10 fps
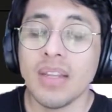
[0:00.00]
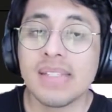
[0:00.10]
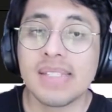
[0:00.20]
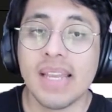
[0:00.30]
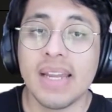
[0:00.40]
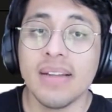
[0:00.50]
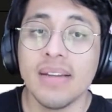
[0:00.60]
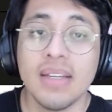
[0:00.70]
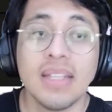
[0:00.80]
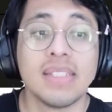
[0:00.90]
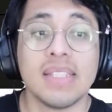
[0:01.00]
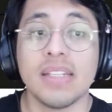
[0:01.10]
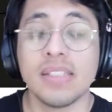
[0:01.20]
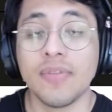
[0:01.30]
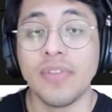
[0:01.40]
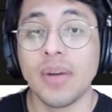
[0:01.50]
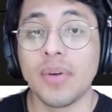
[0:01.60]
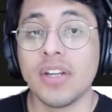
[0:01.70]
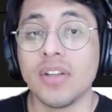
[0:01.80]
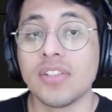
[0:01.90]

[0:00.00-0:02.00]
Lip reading: Zed is a very good